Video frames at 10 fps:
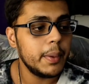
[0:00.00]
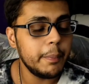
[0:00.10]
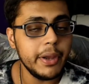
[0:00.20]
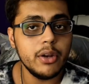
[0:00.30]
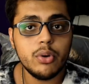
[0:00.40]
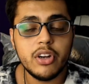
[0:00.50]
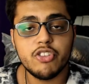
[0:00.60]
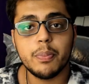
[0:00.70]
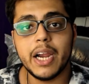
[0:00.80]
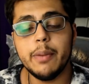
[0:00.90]
Mainu,
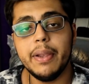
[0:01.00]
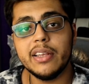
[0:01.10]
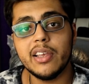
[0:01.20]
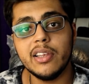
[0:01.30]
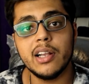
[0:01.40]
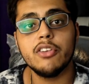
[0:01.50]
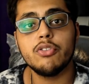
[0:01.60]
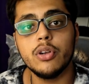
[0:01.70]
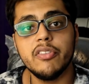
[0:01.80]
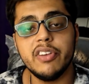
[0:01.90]
despite being the
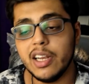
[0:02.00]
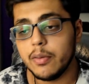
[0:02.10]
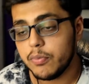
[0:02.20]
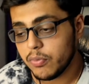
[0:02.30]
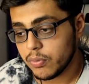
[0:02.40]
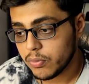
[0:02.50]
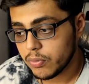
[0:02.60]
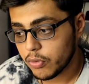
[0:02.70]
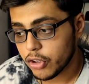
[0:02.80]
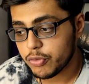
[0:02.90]
youngest on the field,
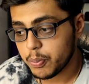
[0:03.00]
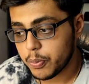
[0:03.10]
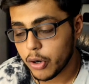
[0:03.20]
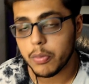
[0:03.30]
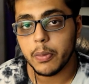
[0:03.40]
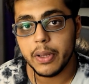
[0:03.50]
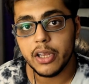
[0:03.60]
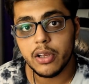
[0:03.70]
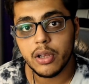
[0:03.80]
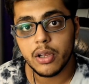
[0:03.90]
was
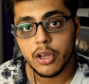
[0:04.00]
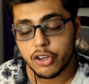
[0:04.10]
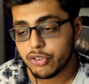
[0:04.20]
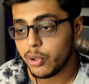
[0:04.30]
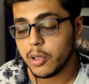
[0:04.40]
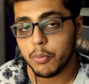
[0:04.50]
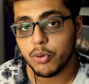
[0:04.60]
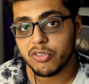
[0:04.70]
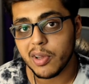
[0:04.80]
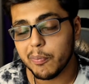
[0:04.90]
probably showing the
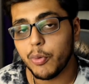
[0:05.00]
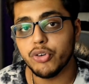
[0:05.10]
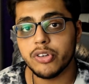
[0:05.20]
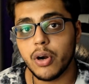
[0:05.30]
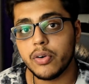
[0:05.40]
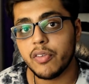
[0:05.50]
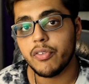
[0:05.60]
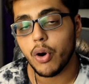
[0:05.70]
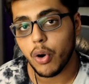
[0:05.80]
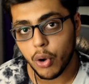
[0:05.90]
most composure out of
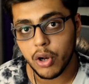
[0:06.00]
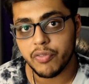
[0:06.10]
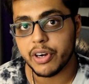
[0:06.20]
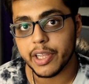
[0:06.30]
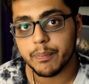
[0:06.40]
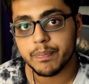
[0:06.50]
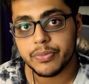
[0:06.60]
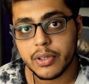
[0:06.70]
all of our team.